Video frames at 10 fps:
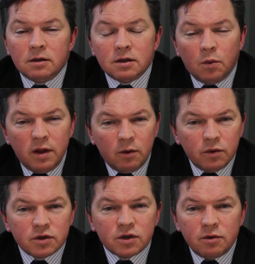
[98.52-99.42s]
So with all
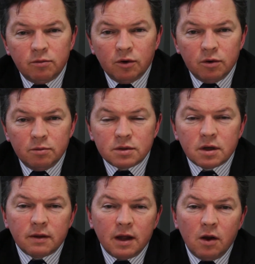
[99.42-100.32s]
the Zoom rooms,
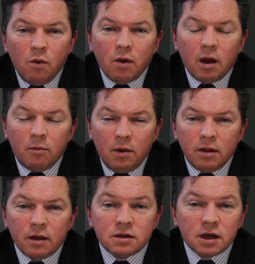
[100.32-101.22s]
they all come
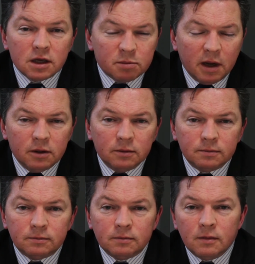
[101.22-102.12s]
with a touch panel.
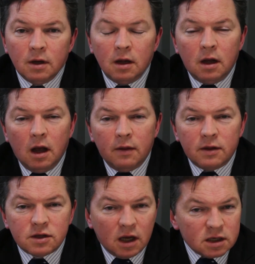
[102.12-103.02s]
And the
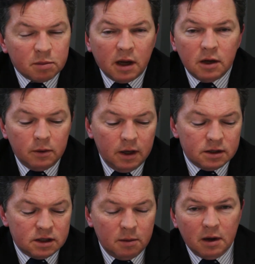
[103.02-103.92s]
touch panel
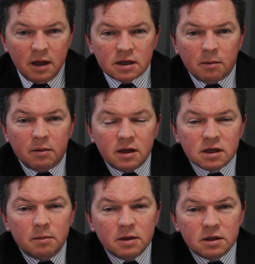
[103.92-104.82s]
is typically something
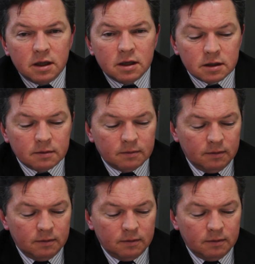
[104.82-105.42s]
similar to this,